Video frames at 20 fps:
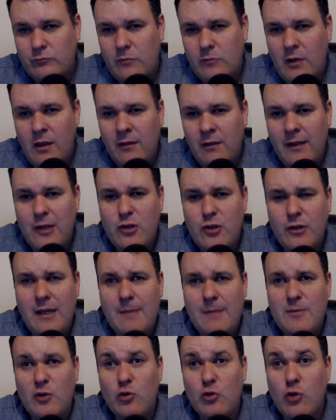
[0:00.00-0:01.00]
ledger
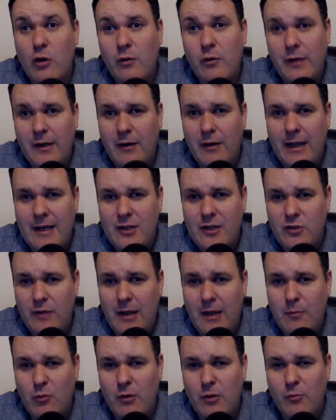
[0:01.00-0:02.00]
keeps growing, right? As you
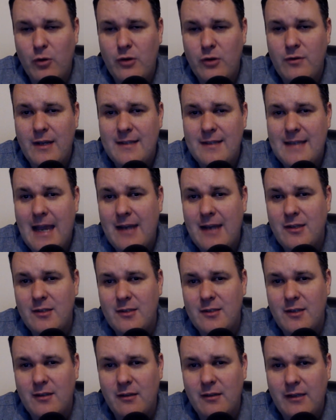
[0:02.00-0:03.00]
add more and more
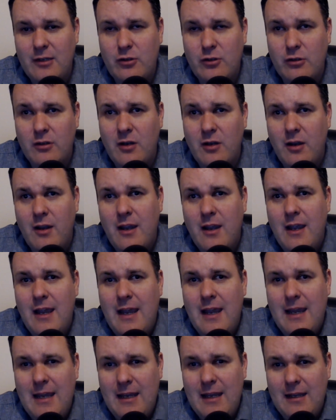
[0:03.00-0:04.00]
transactions to the ledger,
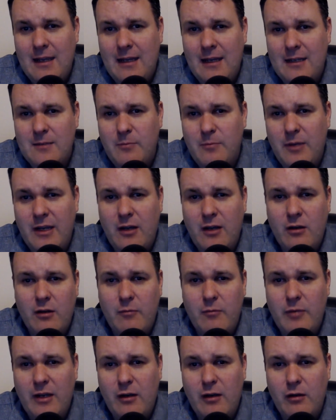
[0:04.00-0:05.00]
it gets bigger
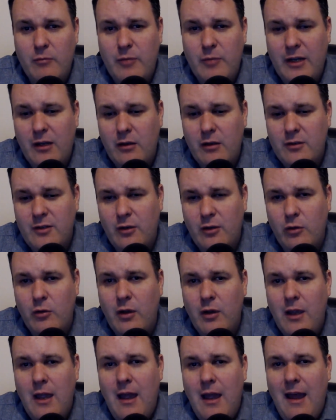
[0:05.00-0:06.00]
and bigger and bigger. So
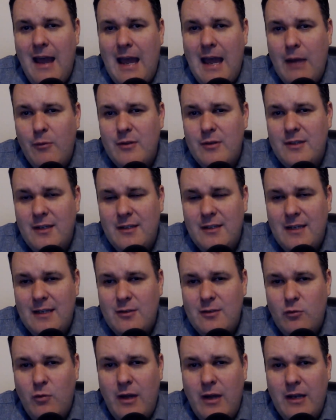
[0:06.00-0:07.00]
I would
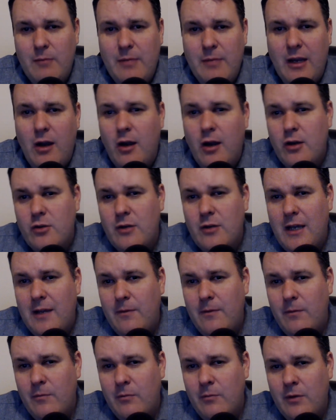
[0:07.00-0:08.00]
suggest quite a big hard
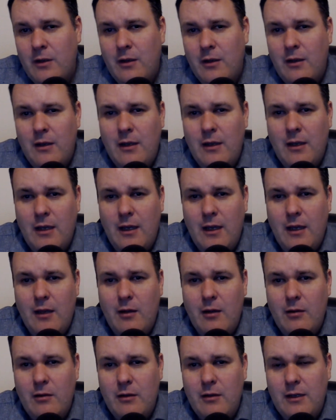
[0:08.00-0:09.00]
drive,
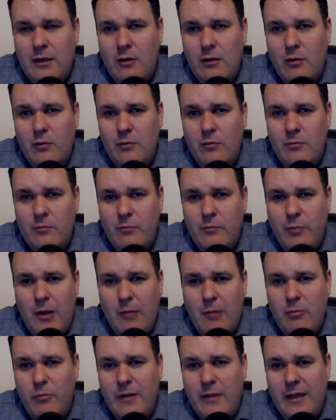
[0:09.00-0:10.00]

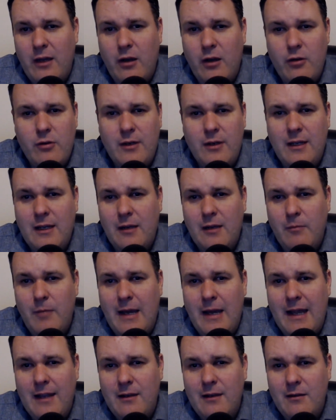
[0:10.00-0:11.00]
probably 100
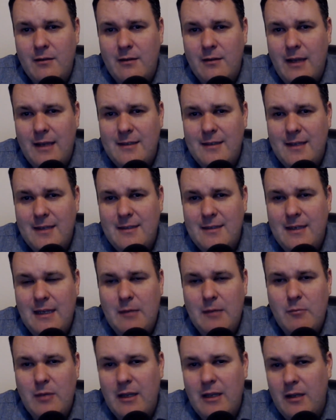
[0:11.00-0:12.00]
gigabyte
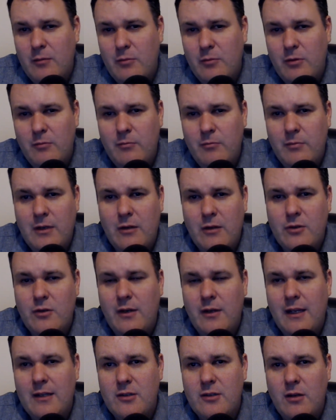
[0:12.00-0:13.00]
SSD minimum, as you're
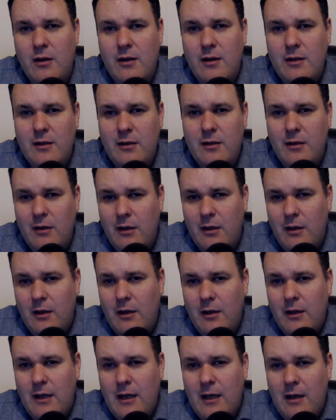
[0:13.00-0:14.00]
getting started.
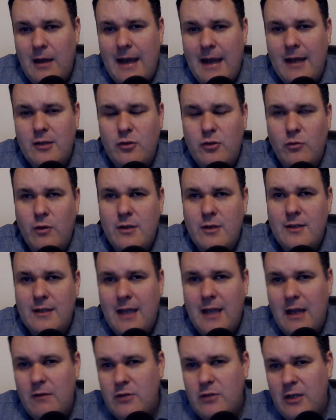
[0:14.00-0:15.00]
I guess storage is
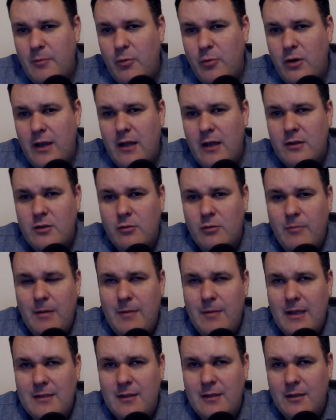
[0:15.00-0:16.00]
kind of cheaper now, so
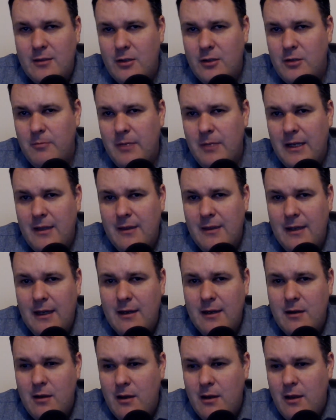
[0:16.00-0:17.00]
maybe that's not such a big
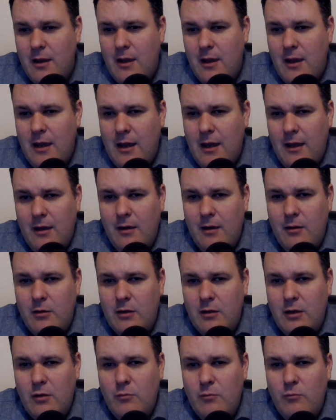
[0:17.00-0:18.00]
thing.
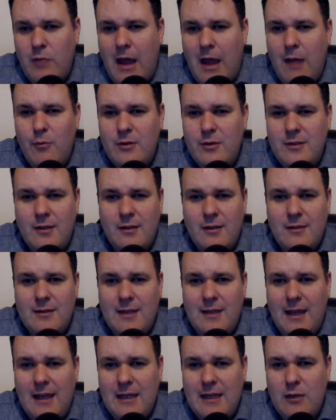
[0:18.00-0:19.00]
I would
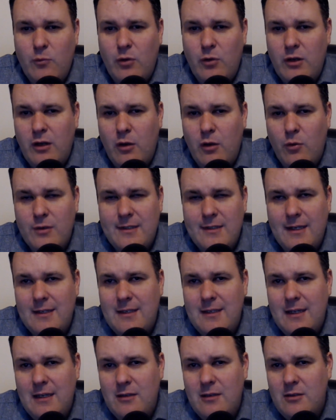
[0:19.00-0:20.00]
say you want to go with
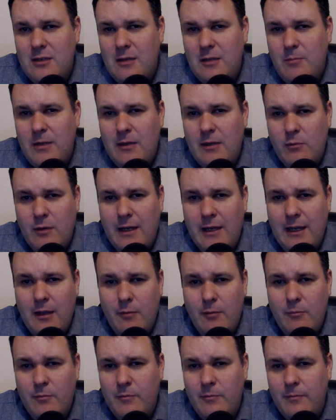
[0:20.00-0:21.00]
16 GB
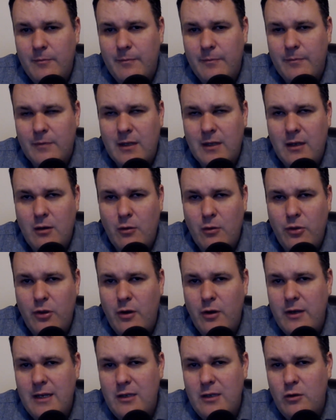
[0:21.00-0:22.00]
RAM,
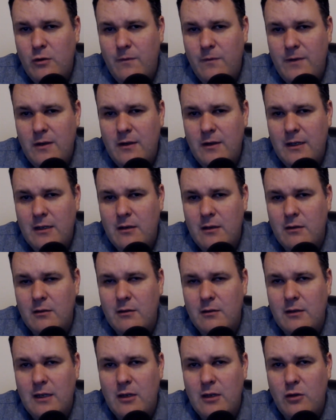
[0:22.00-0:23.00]
32 if you can
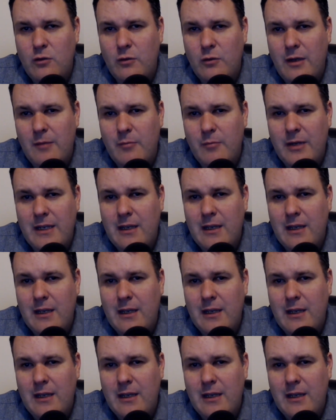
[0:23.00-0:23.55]
do it. But